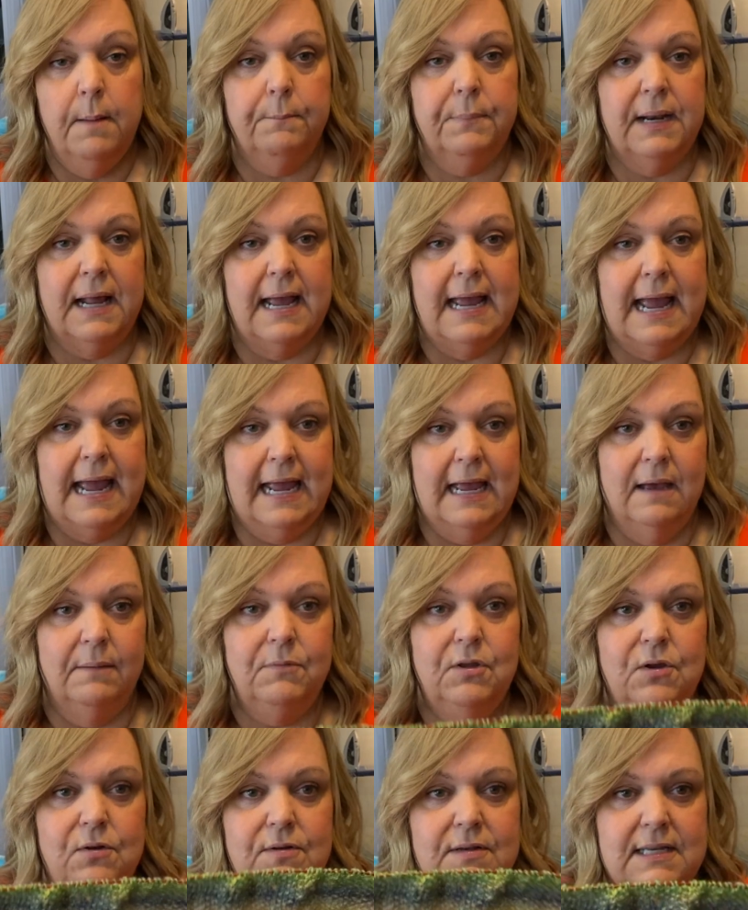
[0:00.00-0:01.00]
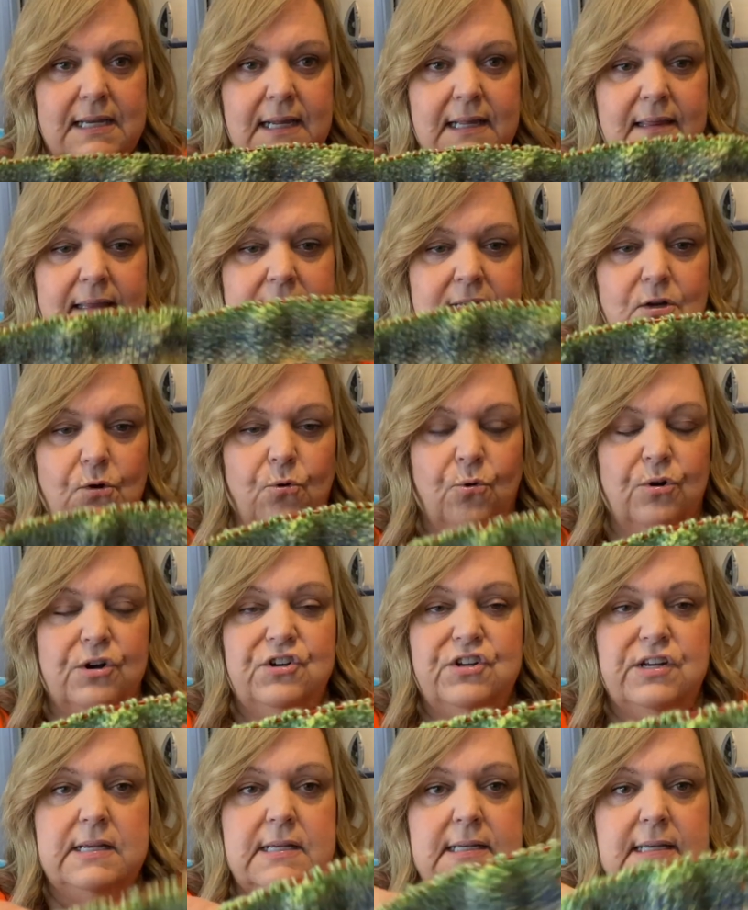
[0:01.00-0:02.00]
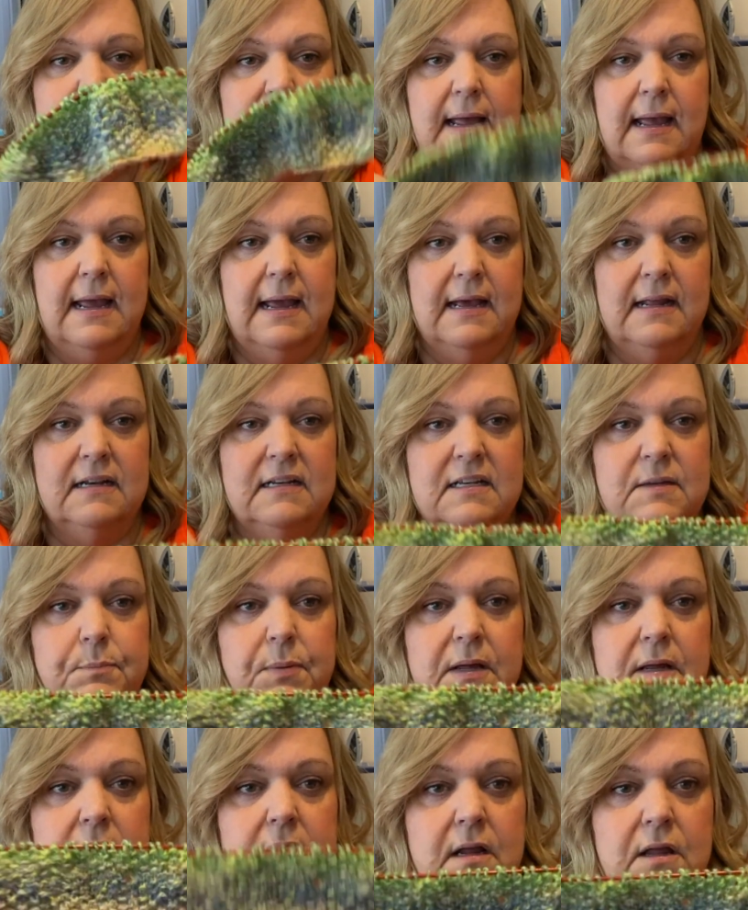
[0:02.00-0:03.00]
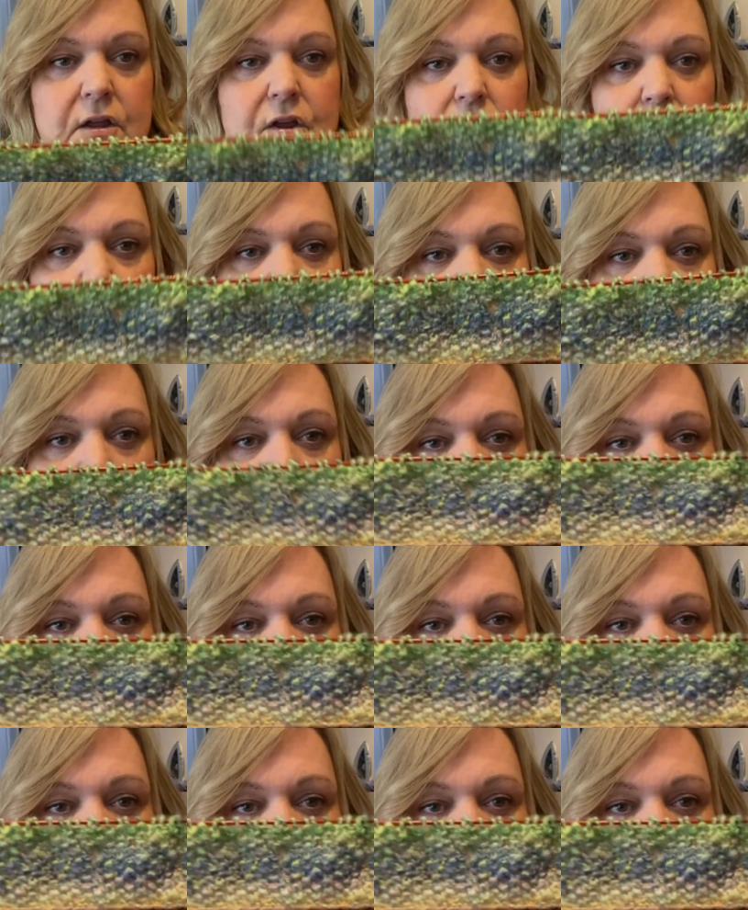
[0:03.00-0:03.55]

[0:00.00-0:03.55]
but I am using this gorgeous hand spun yarn